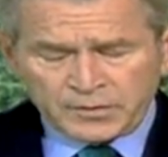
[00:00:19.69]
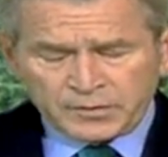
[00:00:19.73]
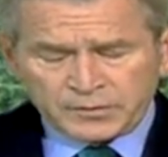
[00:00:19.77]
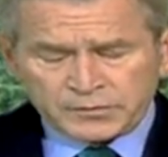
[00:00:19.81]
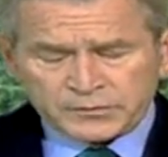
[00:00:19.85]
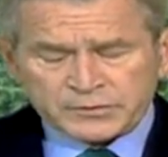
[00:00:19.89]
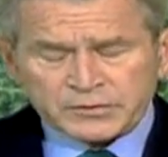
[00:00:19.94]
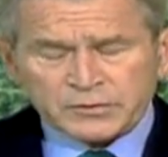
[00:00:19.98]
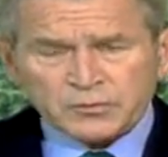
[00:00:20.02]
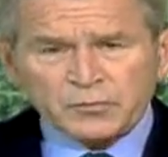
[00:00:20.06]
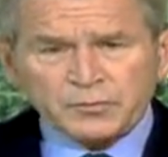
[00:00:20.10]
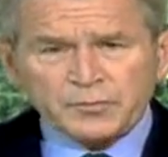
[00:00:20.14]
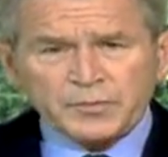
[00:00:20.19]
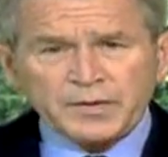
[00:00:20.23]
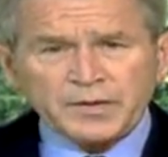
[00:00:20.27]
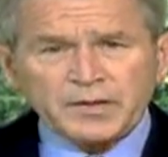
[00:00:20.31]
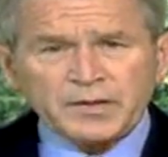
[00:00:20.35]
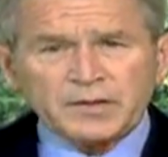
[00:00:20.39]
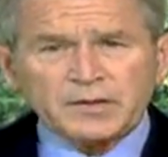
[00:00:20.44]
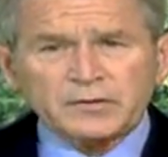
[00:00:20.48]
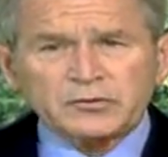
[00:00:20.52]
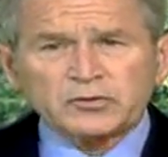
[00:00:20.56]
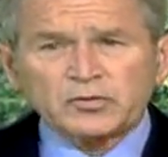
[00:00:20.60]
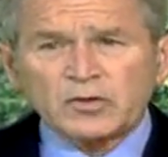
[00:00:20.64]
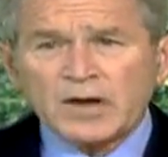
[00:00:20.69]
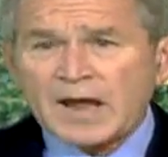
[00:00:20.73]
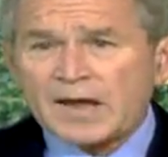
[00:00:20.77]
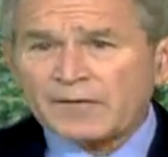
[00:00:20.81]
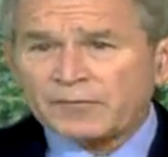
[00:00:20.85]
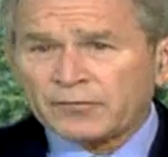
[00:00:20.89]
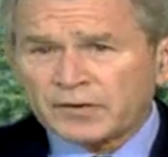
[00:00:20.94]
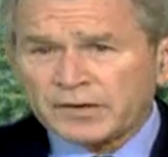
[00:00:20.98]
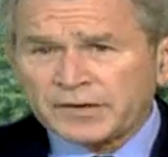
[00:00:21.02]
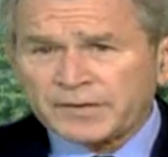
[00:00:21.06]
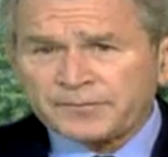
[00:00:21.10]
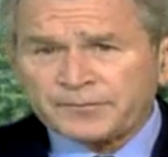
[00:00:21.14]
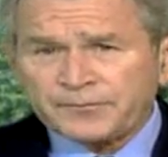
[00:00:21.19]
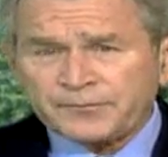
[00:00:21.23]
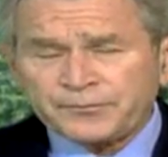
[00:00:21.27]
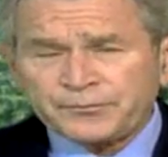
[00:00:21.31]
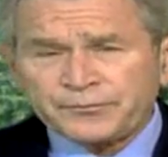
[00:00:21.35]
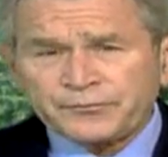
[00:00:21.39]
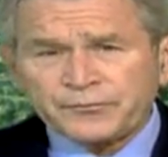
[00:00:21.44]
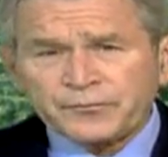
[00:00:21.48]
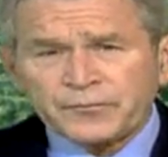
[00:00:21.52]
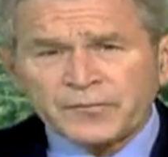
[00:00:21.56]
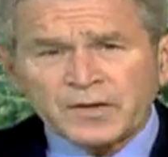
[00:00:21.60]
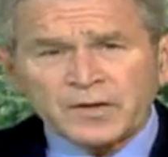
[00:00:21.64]
She will be traveling
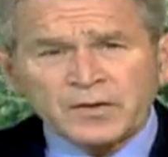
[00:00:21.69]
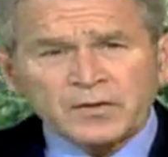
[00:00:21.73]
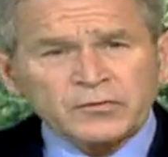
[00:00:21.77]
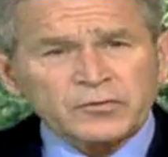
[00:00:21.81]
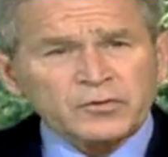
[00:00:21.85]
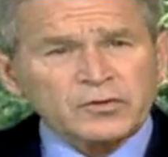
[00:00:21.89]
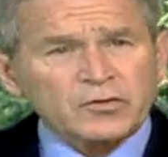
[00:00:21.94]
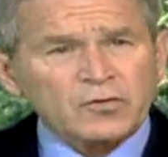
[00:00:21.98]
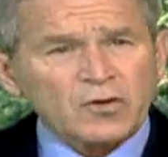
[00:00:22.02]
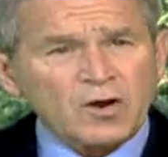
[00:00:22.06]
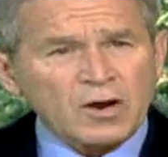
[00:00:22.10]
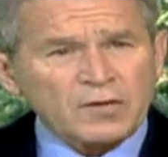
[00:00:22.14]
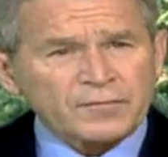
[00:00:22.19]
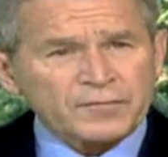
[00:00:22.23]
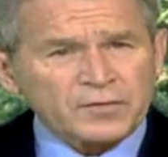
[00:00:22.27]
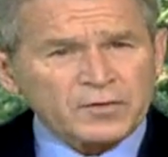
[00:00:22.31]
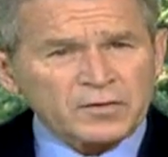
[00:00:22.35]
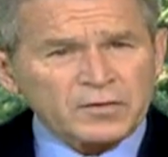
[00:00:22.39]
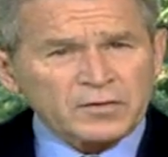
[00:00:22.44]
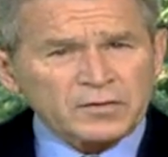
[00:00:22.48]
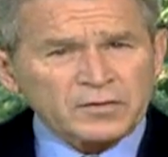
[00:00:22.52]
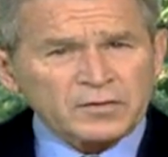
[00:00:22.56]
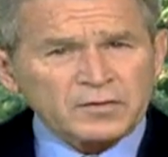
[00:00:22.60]
to Crawford,